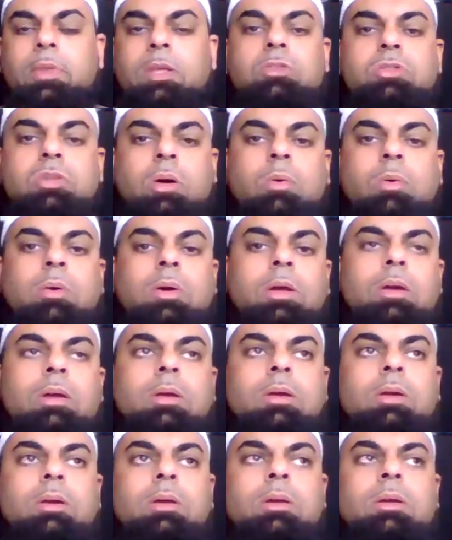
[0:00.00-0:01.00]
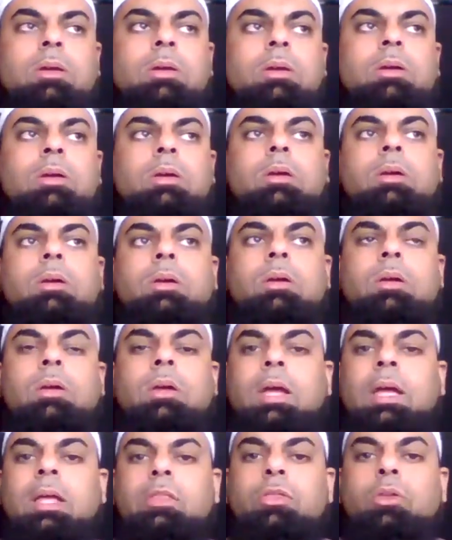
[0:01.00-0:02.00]
So
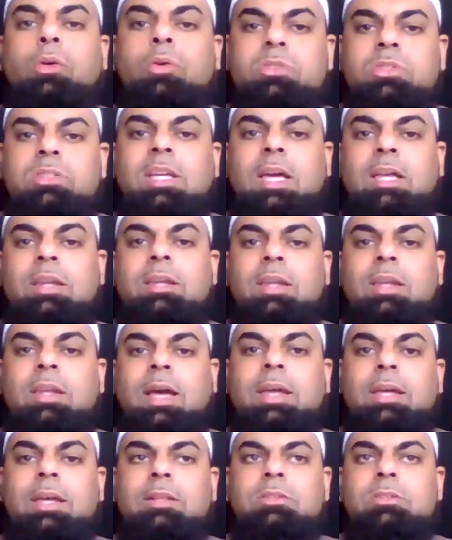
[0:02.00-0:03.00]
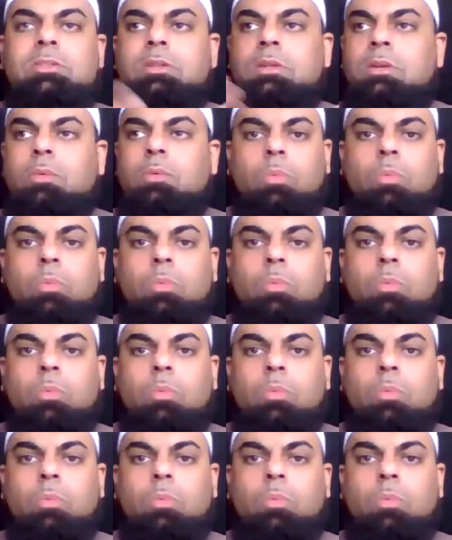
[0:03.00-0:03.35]
in those 10 nights,